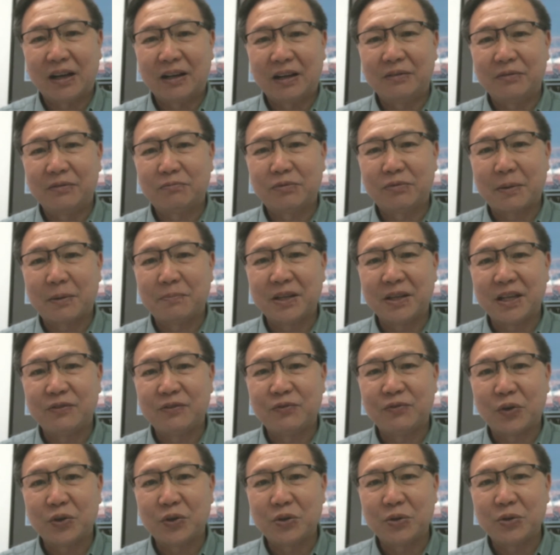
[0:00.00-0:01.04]
property
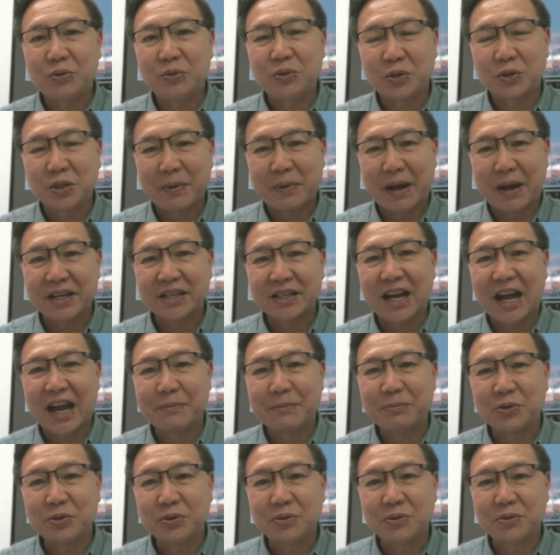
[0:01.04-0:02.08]
for you to spend time
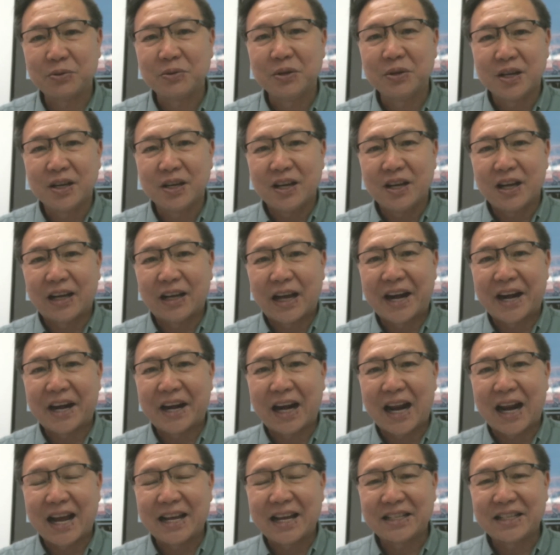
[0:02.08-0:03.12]
to
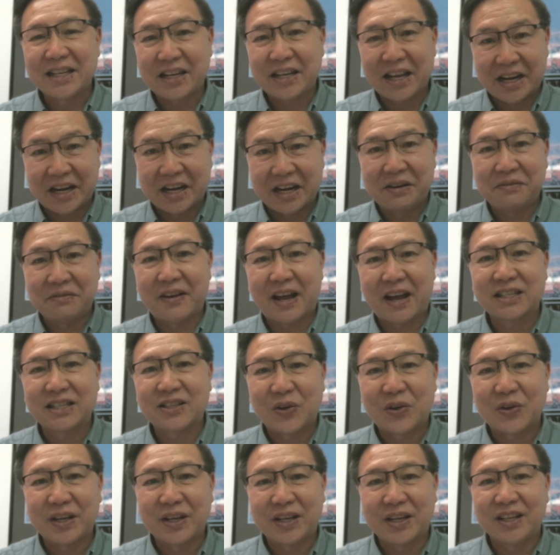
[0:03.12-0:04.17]
analyze it and invest
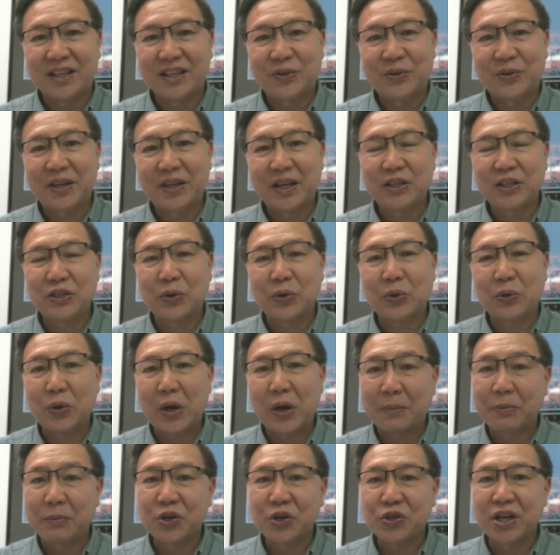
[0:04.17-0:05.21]
on it. Okay, so
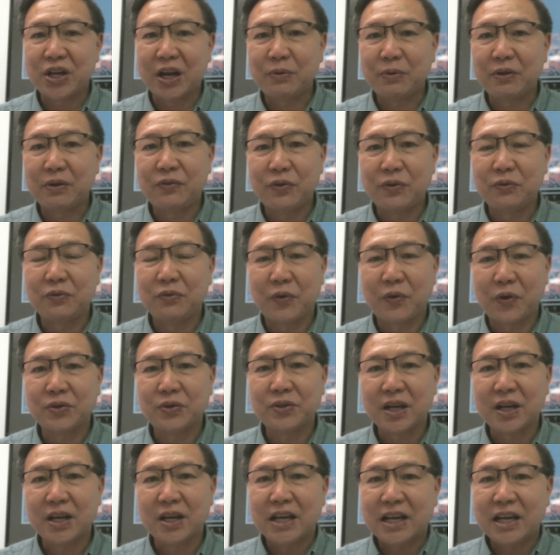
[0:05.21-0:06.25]
I'm going to share with you
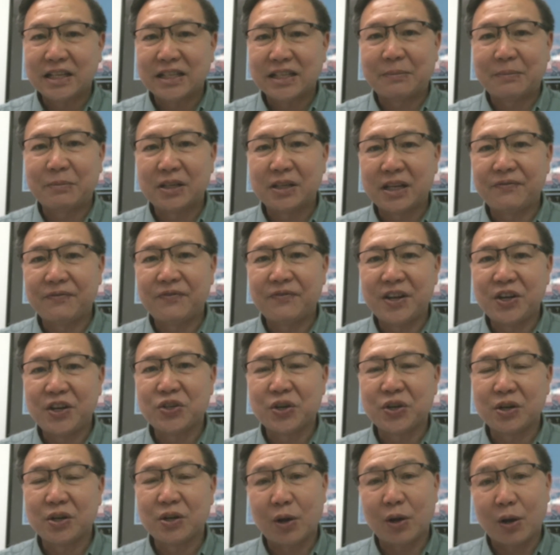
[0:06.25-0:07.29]
first some of the
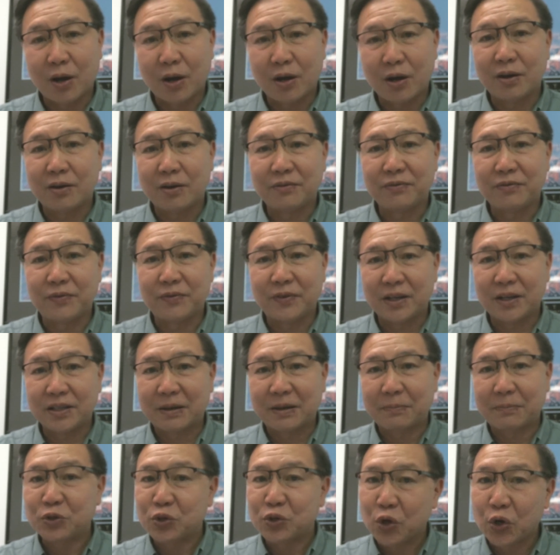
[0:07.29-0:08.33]
definition of
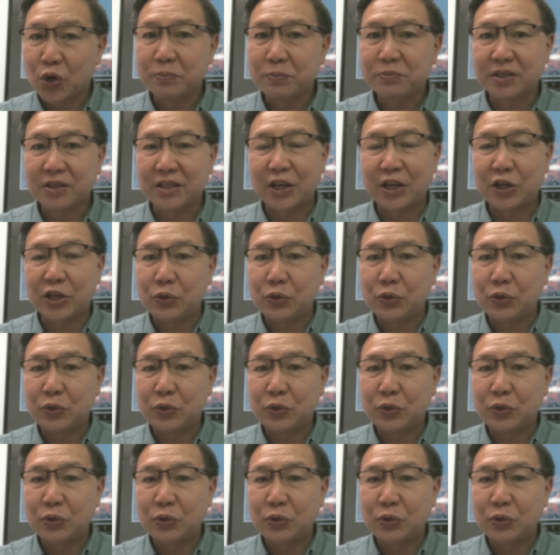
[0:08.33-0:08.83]
some terms that